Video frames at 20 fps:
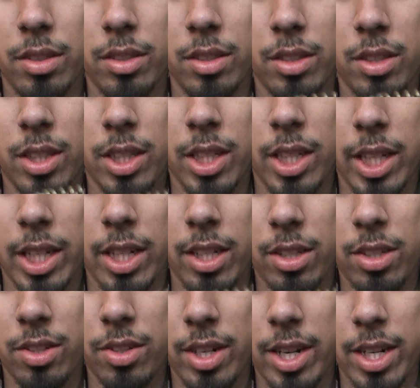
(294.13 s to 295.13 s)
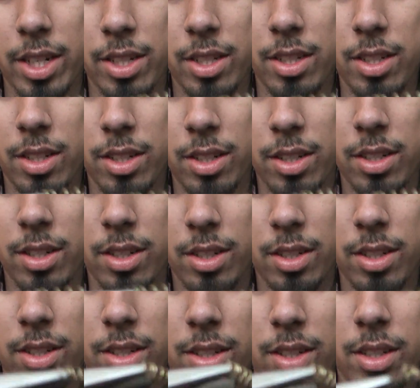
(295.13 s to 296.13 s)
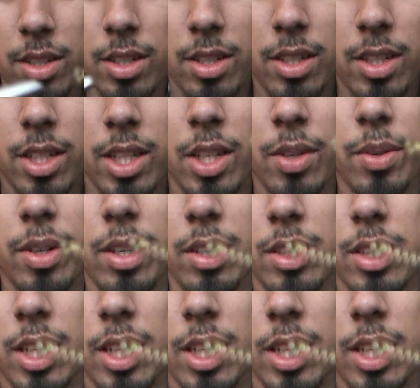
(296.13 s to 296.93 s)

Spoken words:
Just kind of get it stretched. You want it